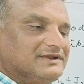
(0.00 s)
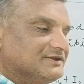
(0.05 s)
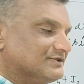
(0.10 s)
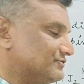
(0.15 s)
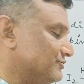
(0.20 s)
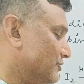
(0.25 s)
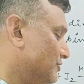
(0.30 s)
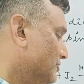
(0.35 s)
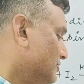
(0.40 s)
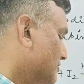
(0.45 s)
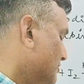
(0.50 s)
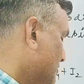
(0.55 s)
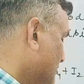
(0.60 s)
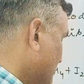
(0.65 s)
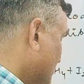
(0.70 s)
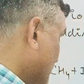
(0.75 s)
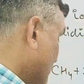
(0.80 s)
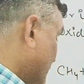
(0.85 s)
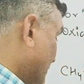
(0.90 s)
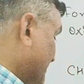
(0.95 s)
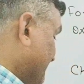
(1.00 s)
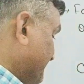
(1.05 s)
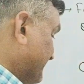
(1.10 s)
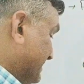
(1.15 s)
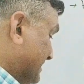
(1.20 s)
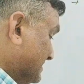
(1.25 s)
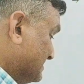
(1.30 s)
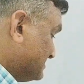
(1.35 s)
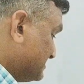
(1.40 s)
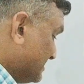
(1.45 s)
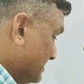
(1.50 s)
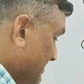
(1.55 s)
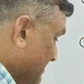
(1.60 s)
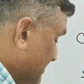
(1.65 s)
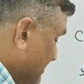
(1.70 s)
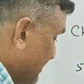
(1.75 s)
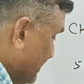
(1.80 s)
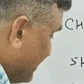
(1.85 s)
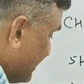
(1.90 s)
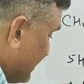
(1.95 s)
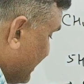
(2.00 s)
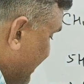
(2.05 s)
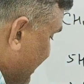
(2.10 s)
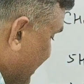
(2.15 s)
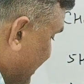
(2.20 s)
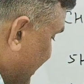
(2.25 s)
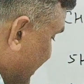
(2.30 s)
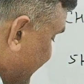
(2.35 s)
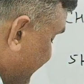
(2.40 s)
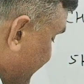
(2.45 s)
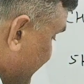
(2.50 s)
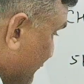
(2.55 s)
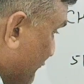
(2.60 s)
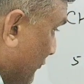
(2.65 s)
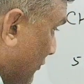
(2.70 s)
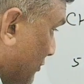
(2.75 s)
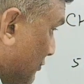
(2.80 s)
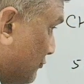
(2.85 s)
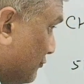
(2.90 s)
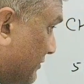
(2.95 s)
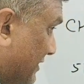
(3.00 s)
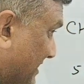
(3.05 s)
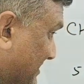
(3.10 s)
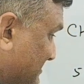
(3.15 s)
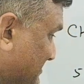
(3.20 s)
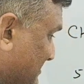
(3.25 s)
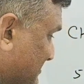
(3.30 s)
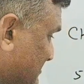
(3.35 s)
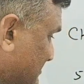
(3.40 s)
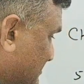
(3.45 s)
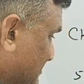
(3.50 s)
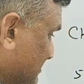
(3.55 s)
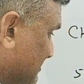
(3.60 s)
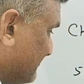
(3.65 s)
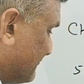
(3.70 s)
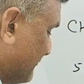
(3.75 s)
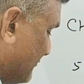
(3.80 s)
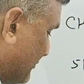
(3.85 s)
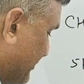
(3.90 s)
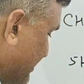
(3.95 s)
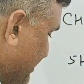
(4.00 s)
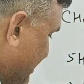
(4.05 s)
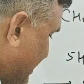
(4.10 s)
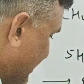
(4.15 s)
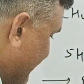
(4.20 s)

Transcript: So what we can say here, if you want to get just fluorine